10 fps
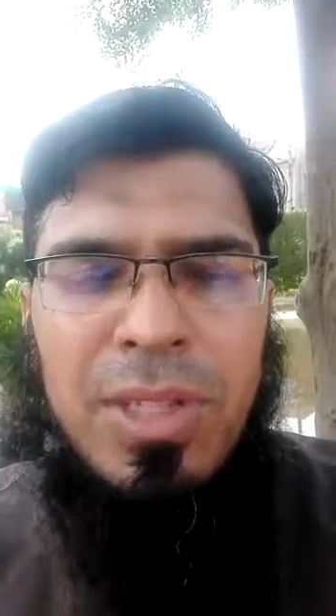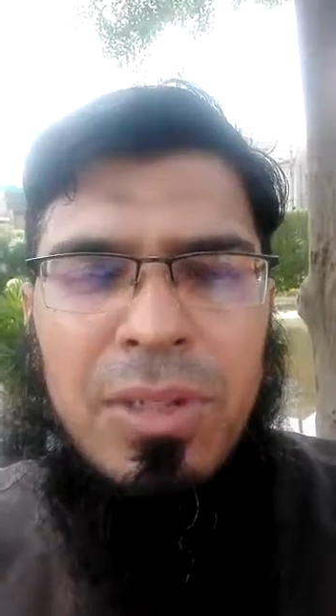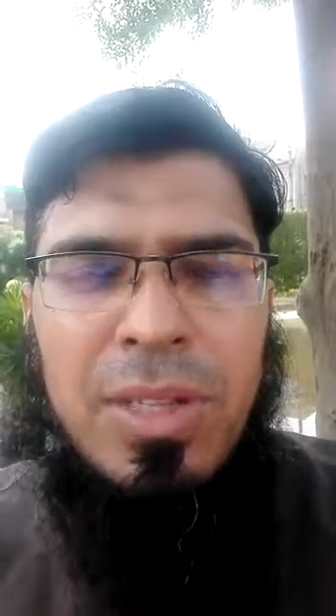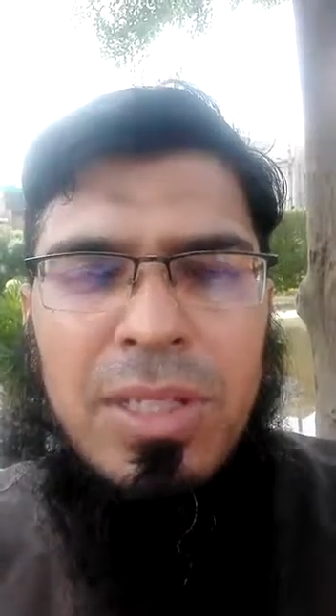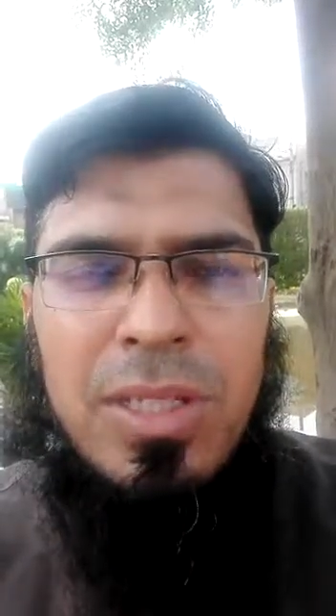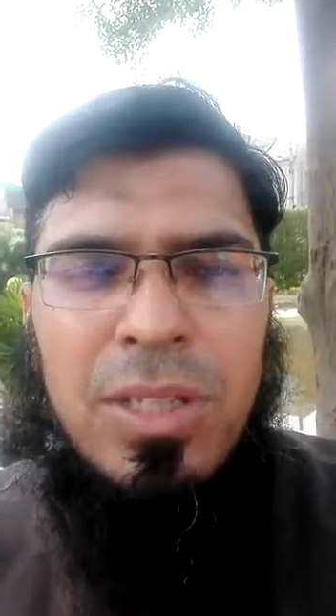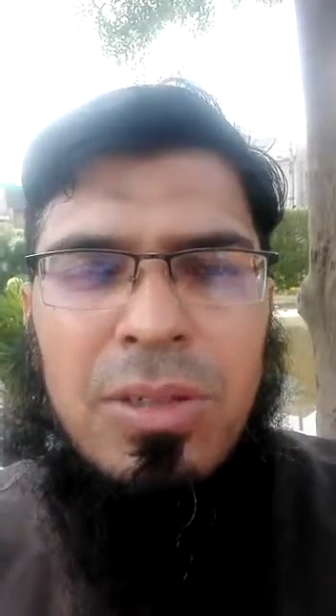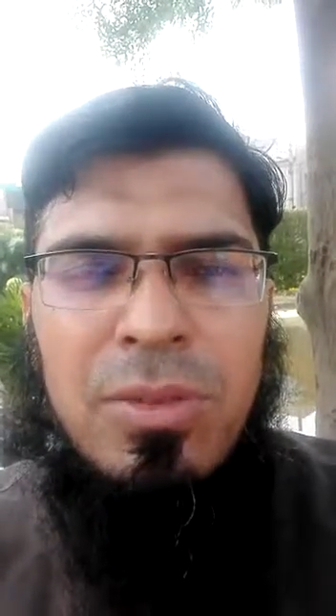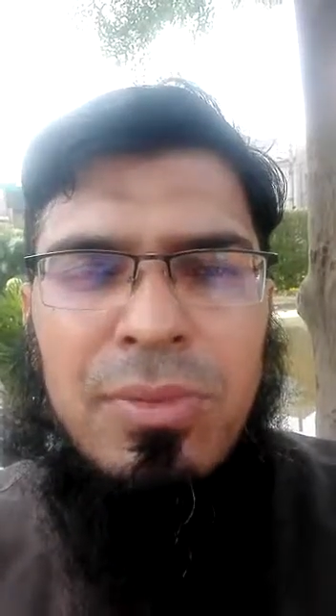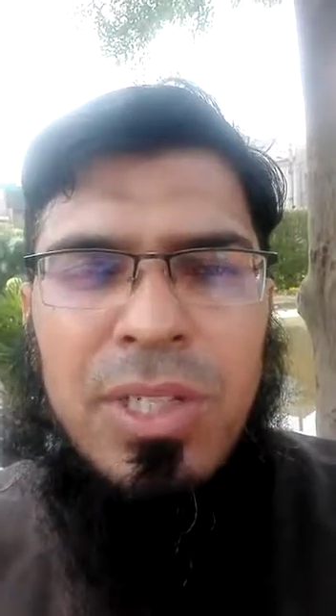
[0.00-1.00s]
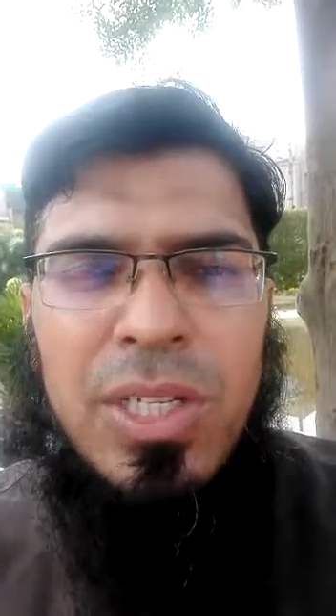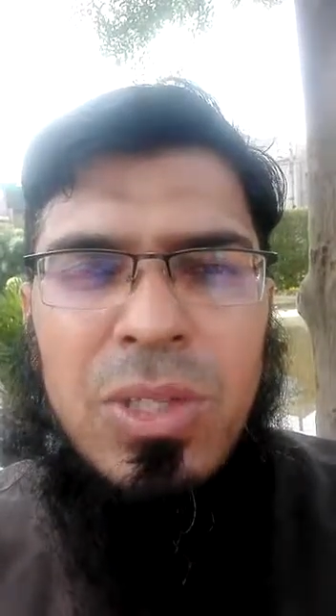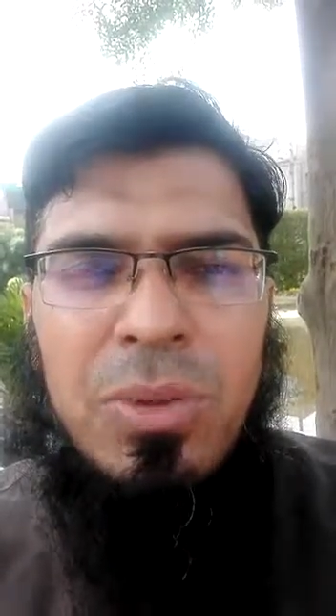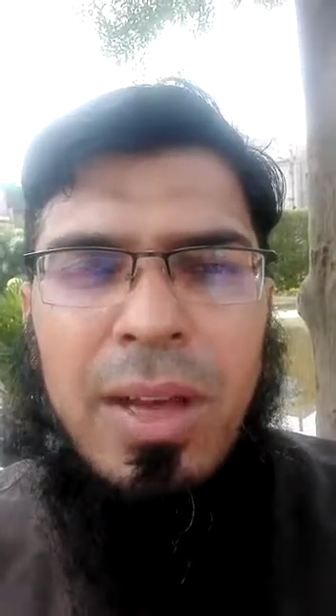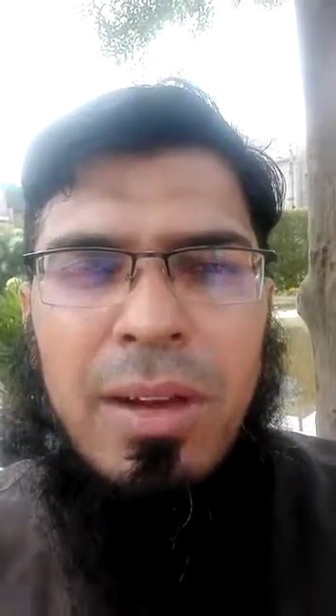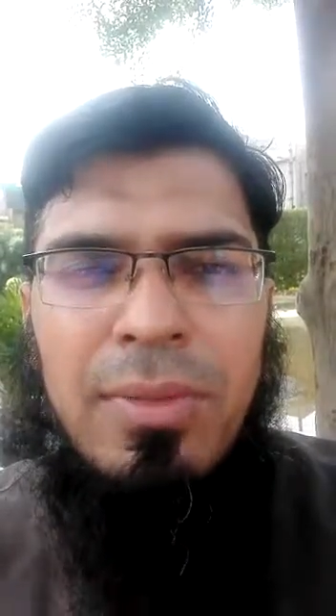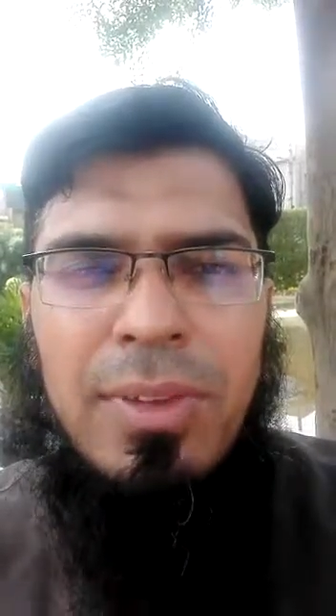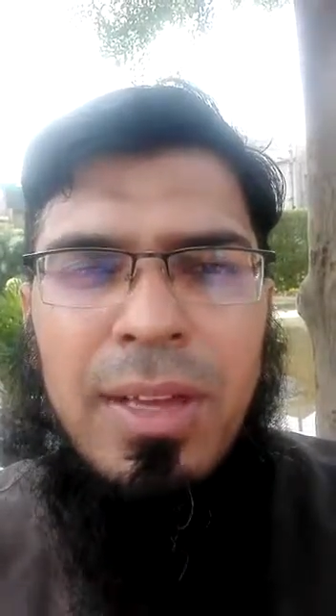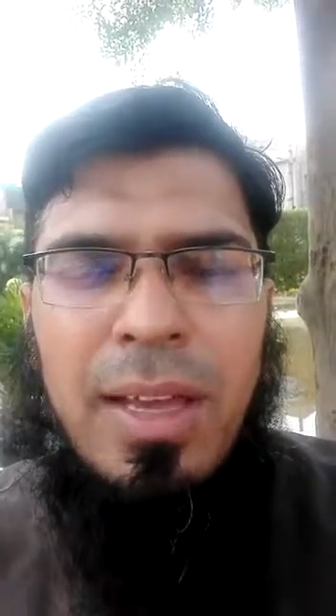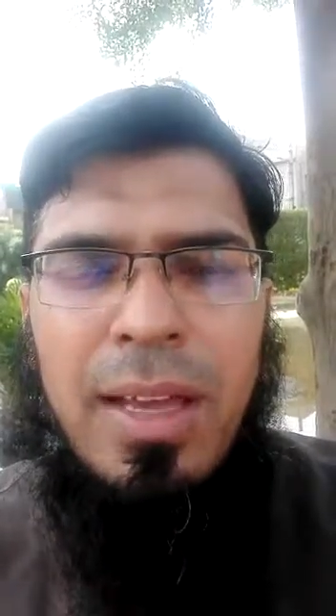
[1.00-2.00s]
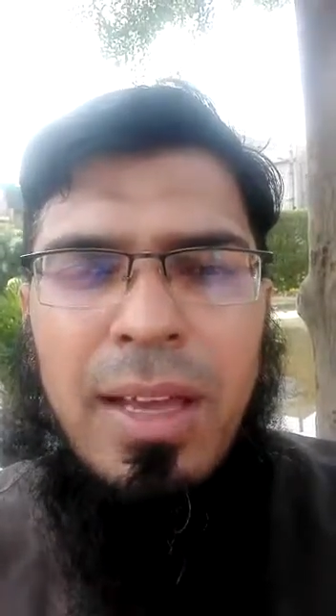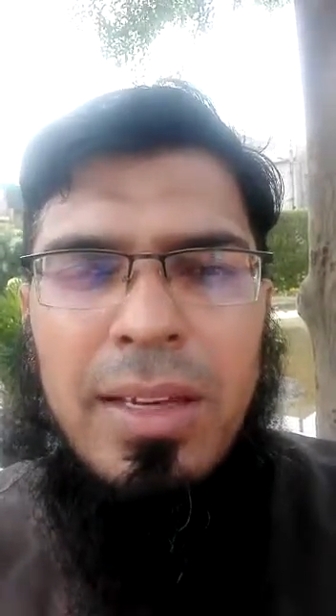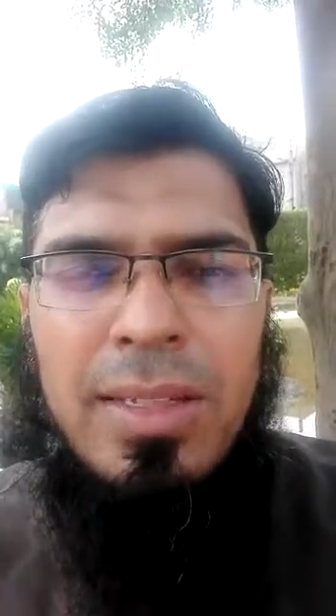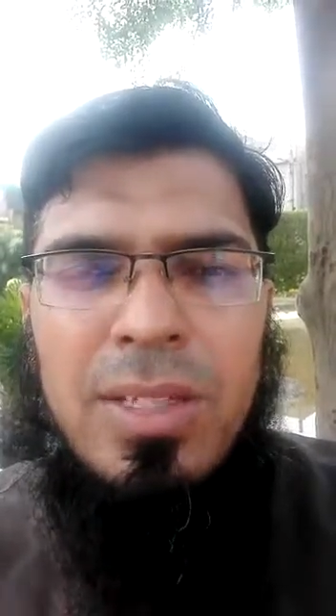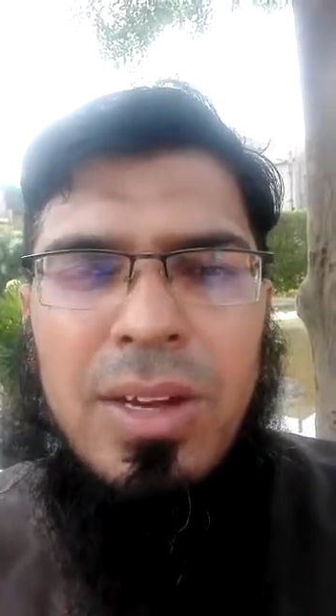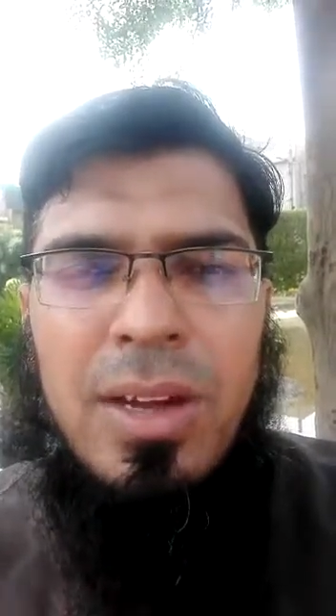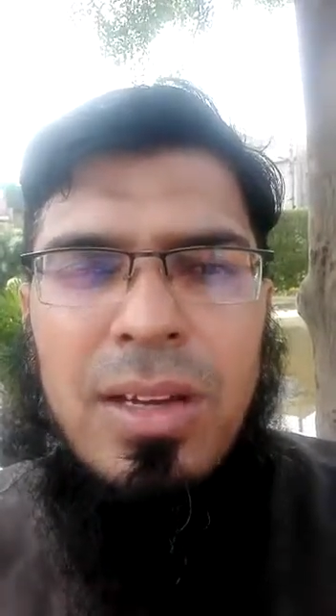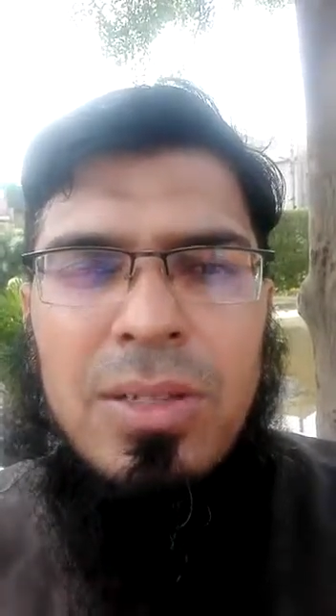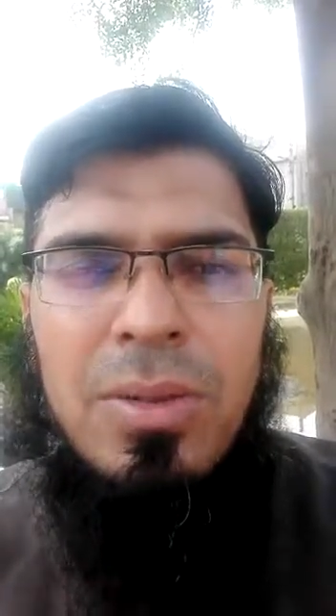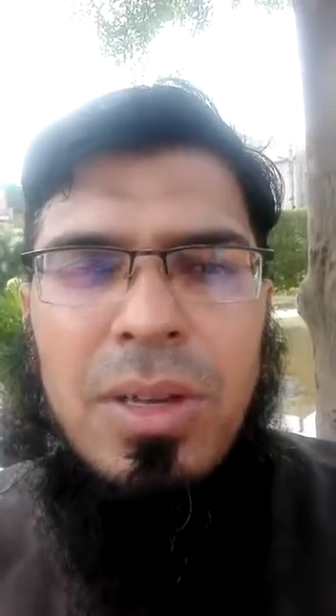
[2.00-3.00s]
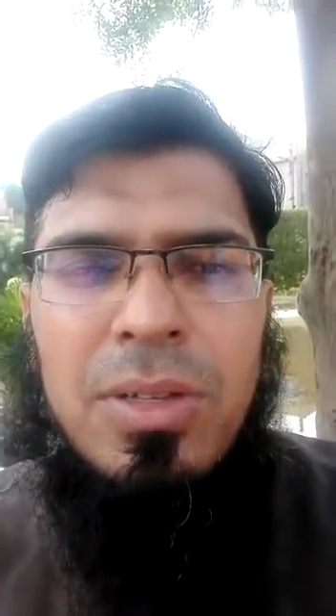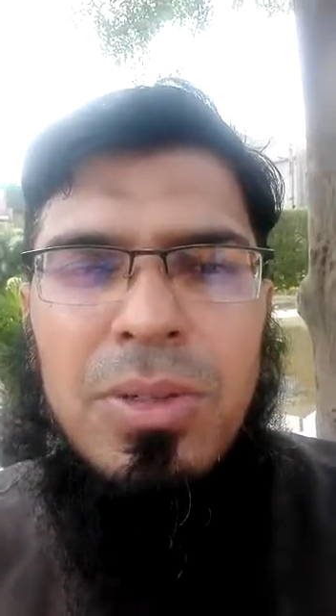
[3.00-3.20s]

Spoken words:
So 32 of just 12, and Chahal is going